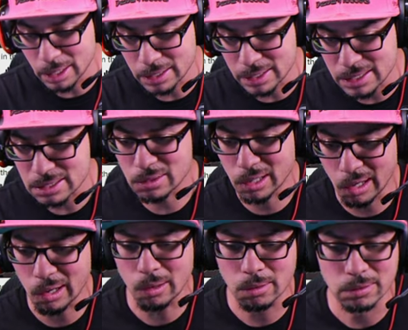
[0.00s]
this
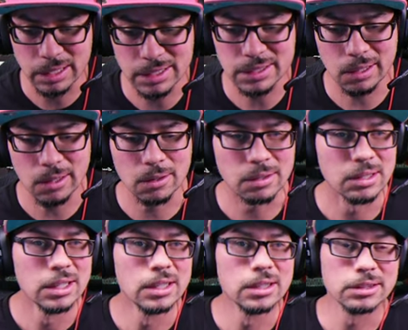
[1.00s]
girl, this girl,
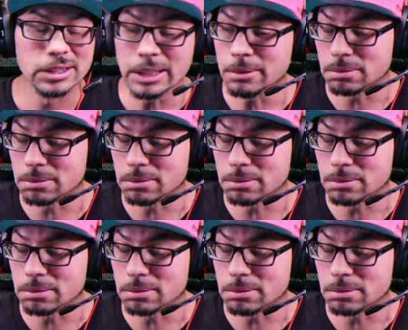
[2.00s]
she,